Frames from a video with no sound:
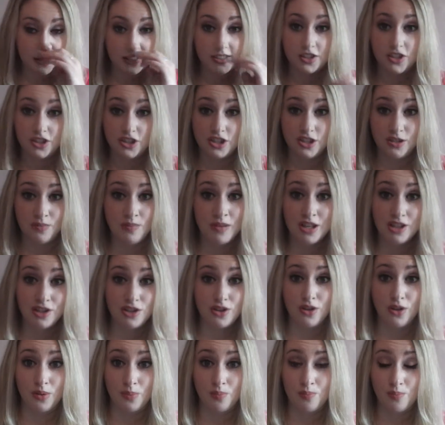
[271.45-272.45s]
just makes
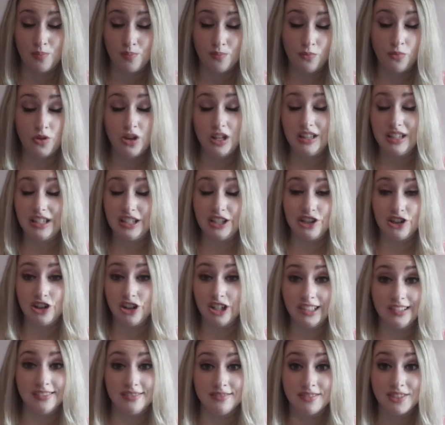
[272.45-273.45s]
you really
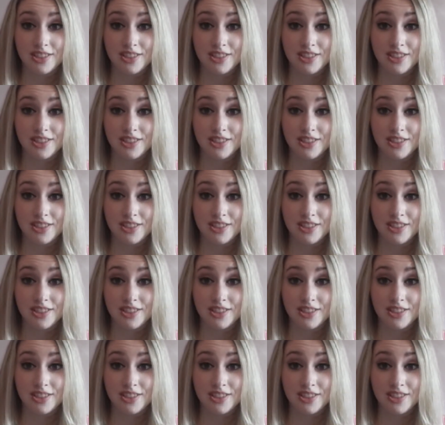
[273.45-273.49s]
good.